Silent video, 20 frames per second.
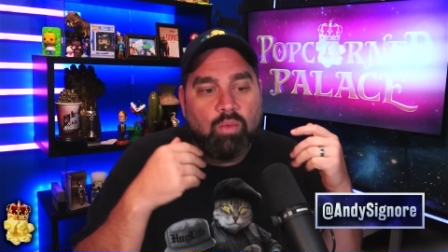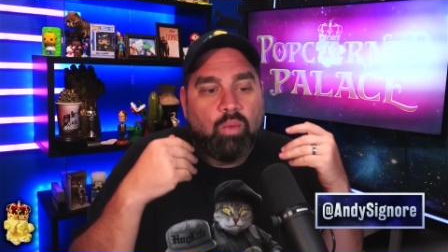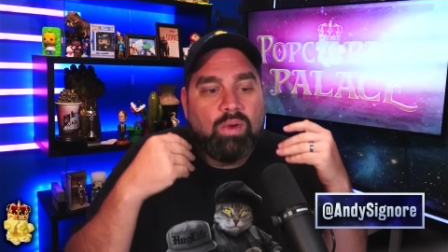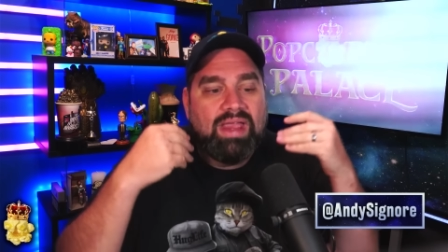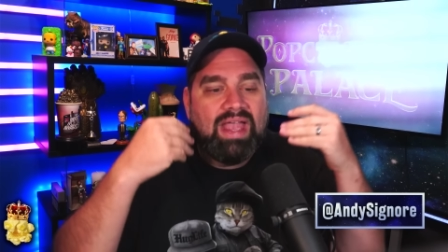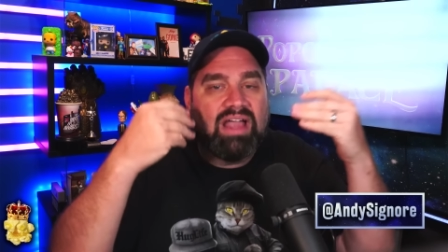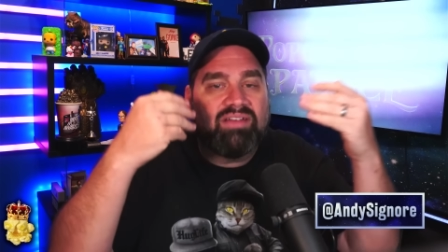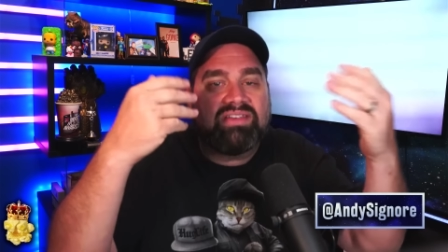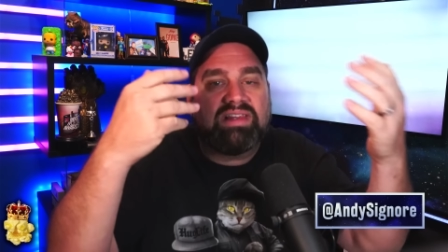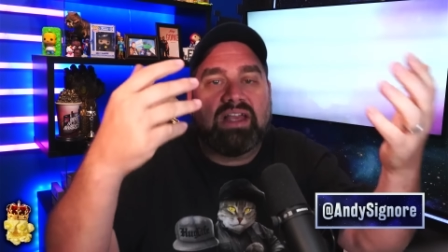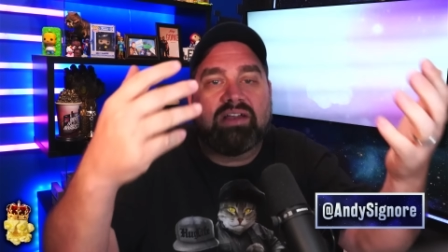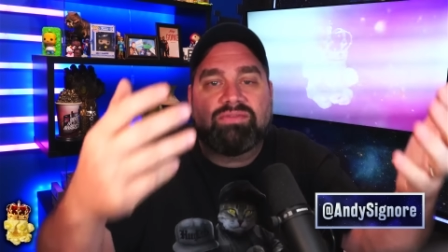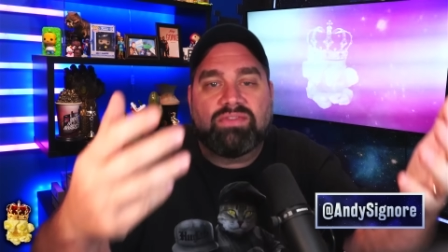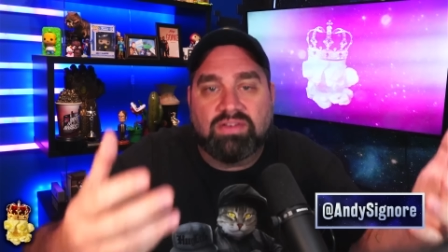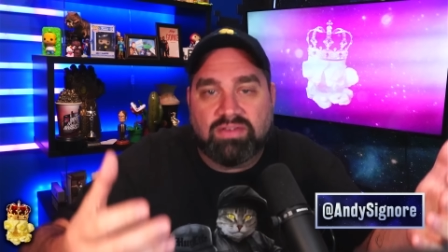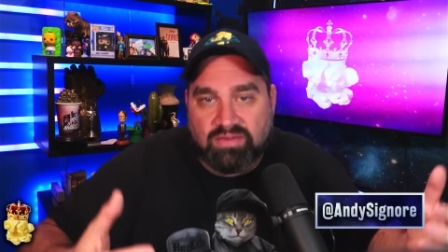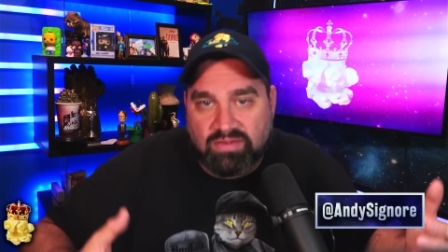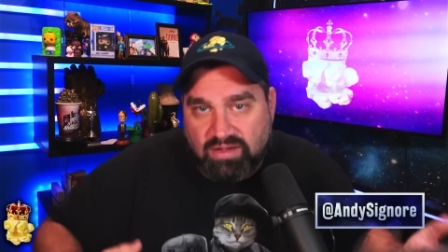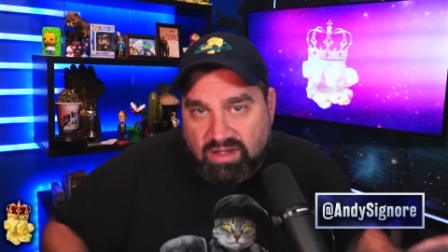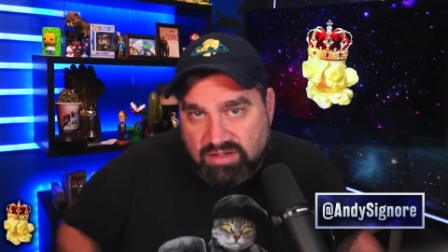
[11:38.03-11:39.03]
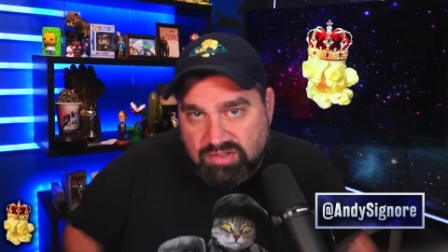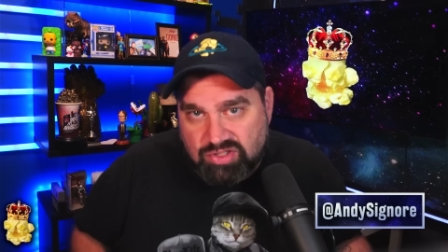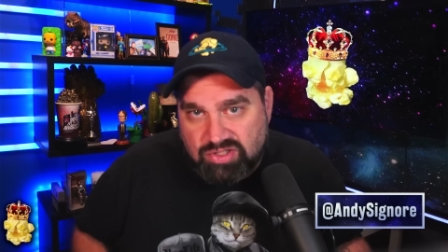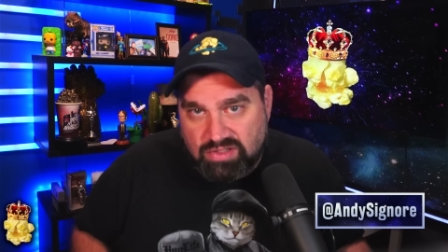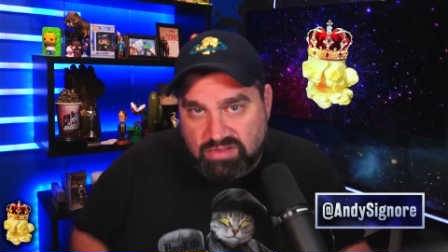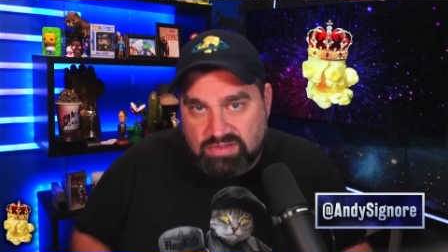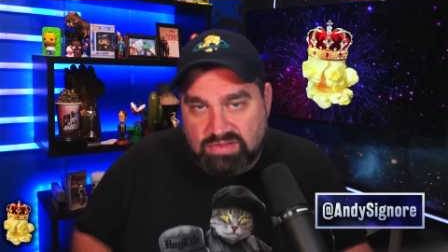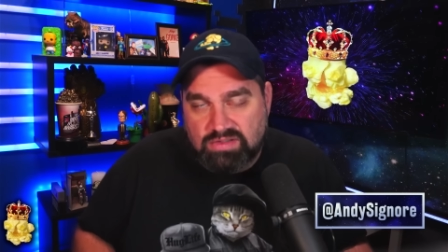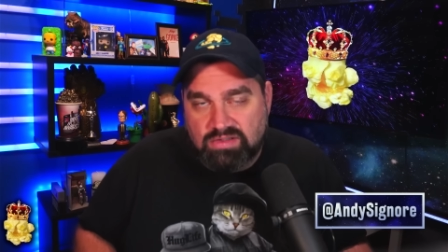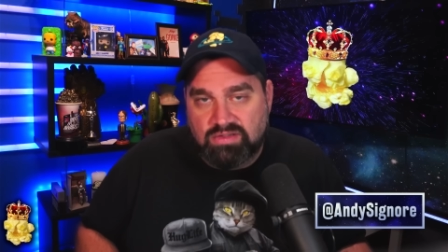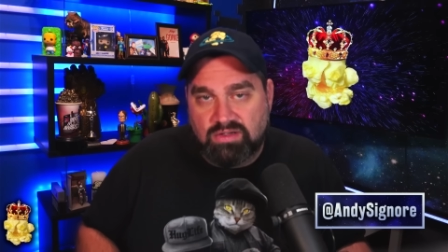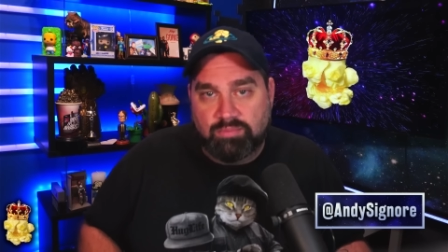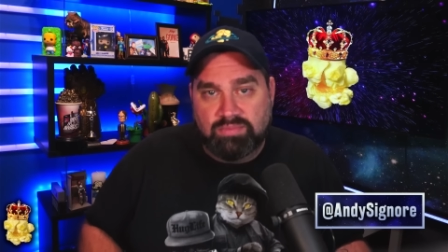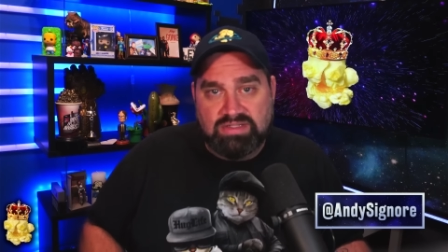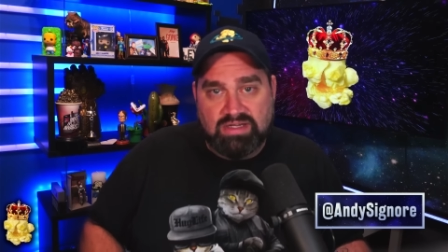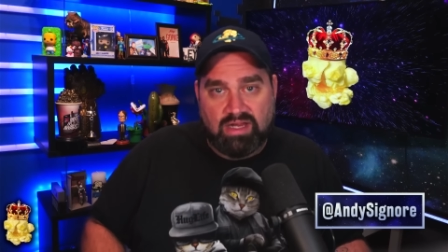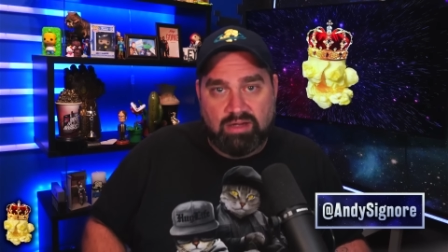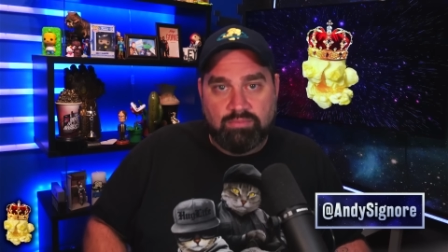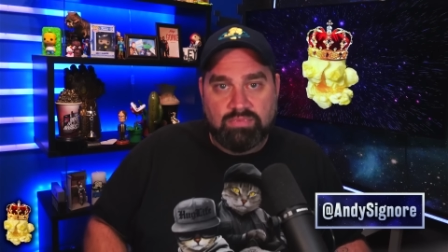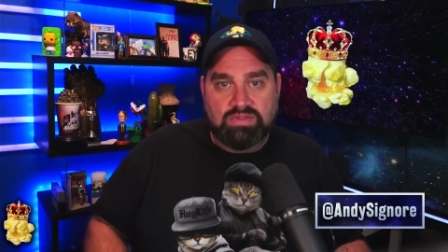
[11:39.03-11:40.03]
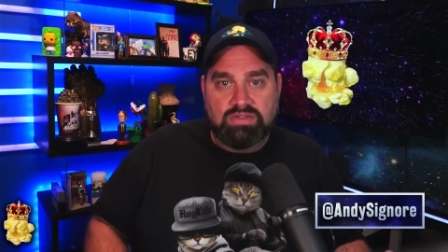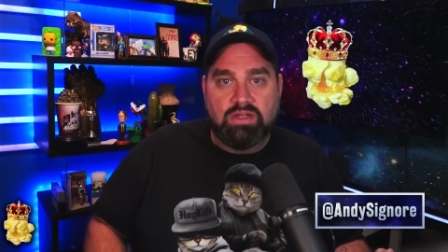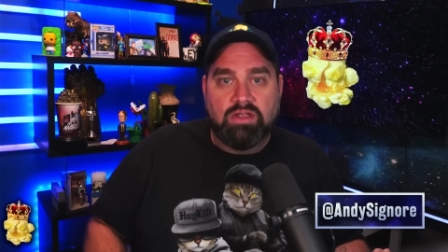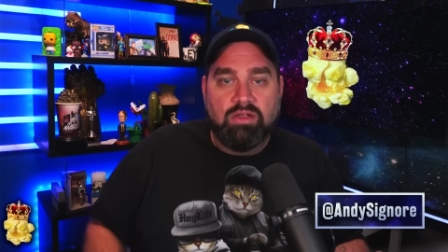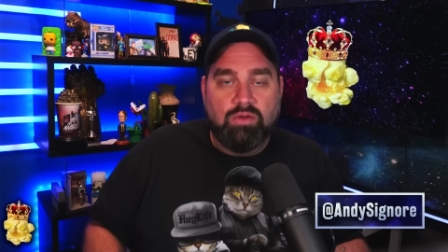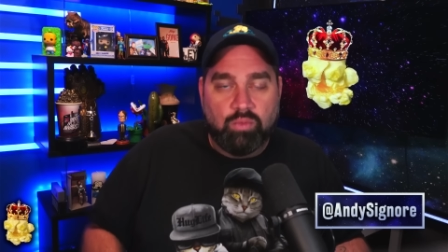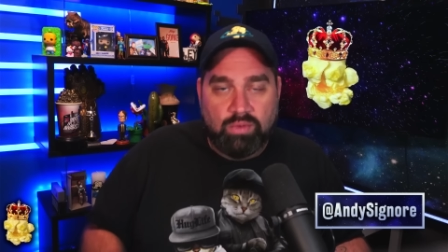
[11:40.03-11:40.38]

We have to have discussions sometimes.